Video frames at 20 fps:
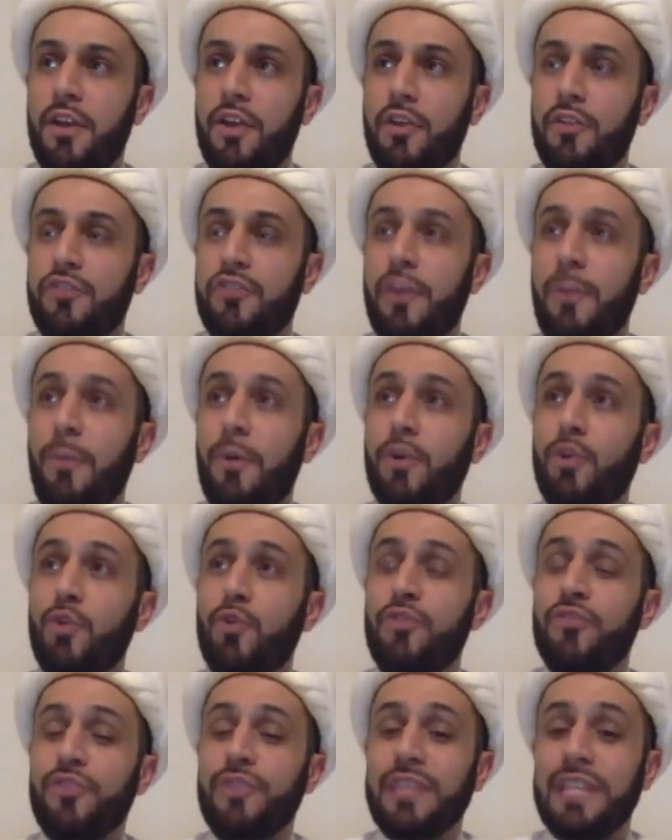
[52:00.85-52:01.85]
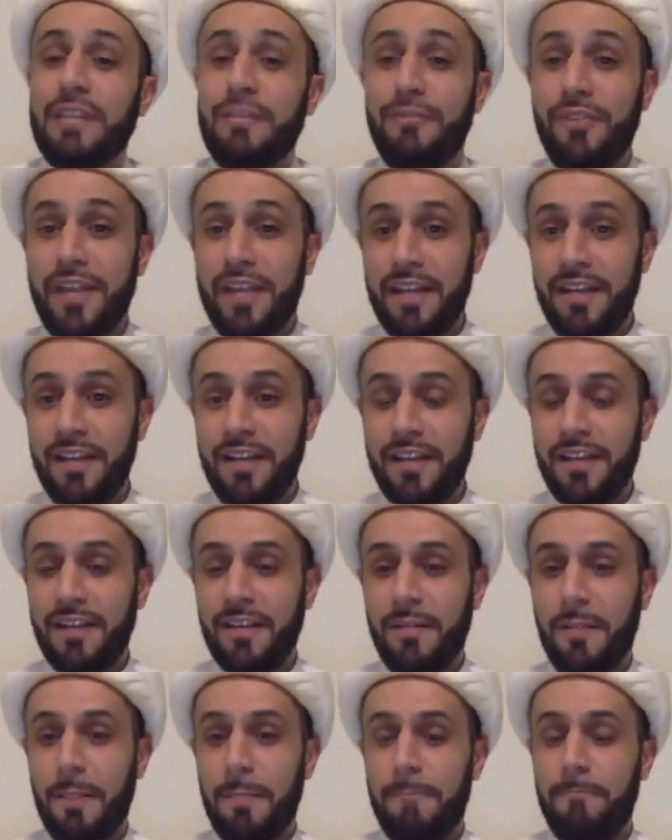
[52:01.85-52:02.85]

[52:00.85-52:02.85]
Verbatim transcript: you know, someone who's living